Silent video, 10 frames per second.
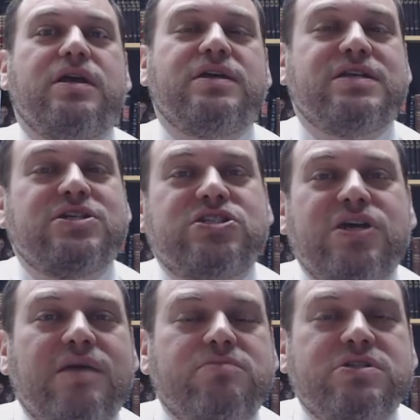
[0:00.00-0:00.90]
is
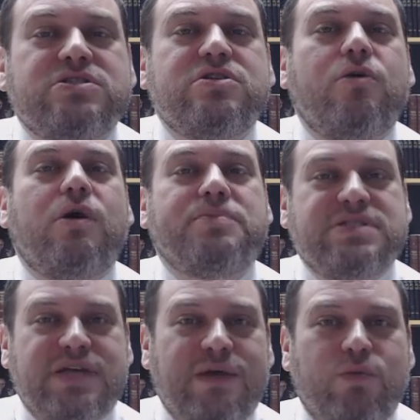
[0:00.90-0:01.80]
Hashem so
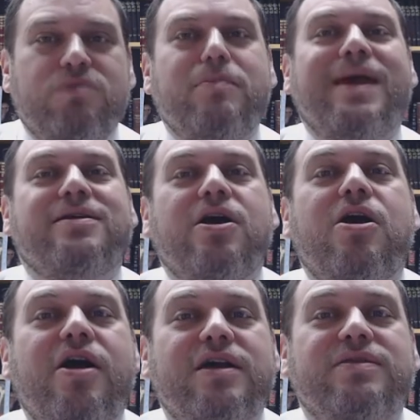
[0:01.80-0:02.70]
upset with
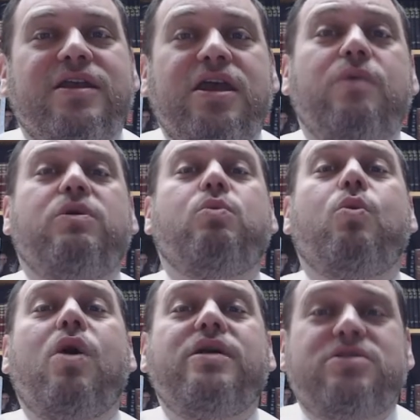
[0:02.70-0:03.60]
mankind that He would
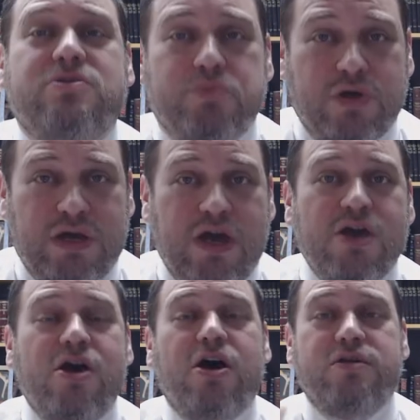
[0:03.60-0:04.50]
want to bring
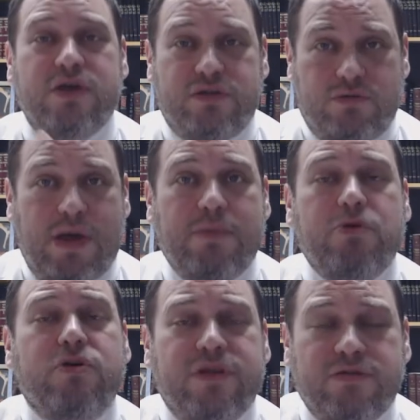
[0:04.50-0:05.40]
another
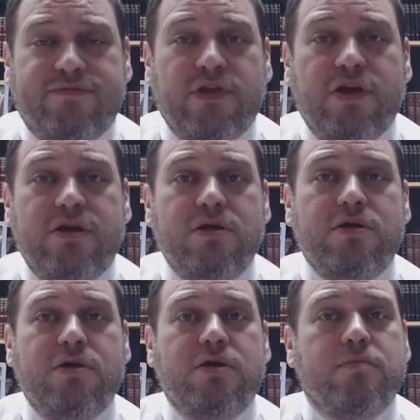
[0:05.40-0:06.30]
Mabul, another flood,
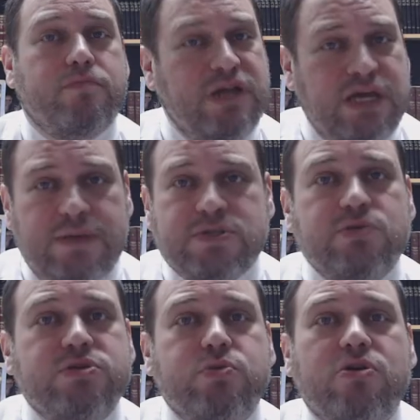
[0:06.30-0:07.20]
but He keeps
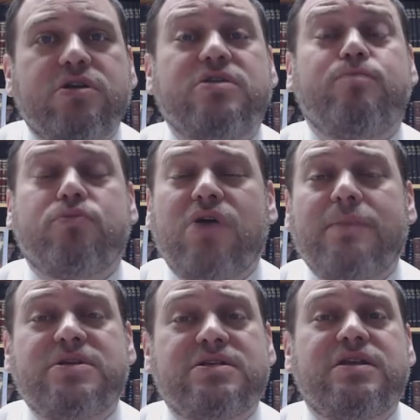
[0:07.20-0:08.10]
to His word and
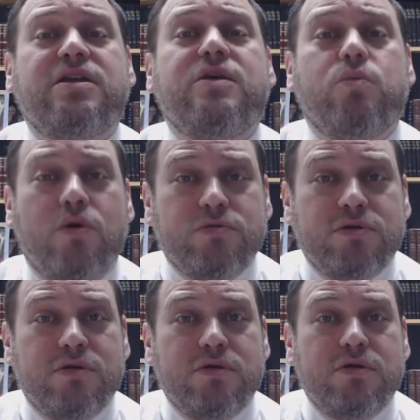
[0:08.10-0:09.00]
promises that He won't.
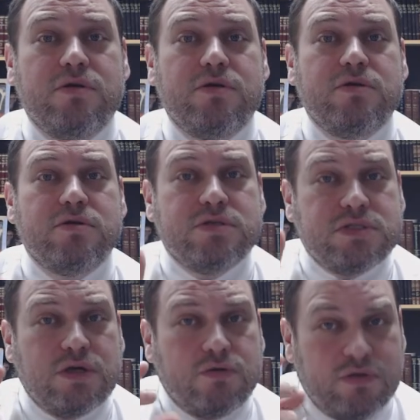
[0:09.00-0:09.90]

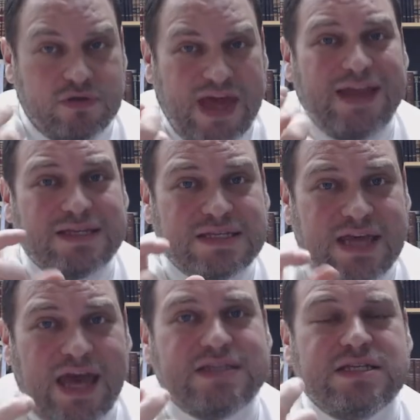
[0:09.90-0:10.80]
So that's
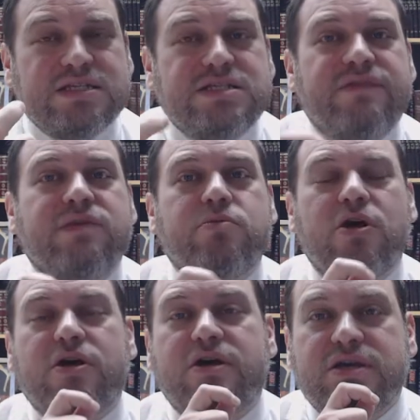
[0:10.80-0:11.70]
the essence of the
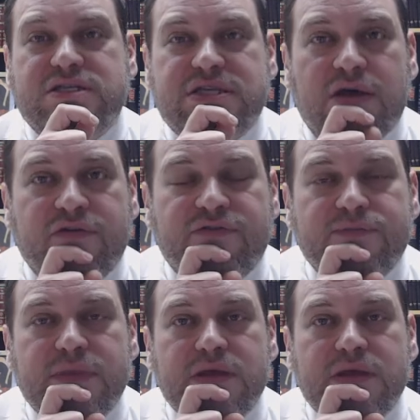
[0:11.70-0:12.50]
bracha itself.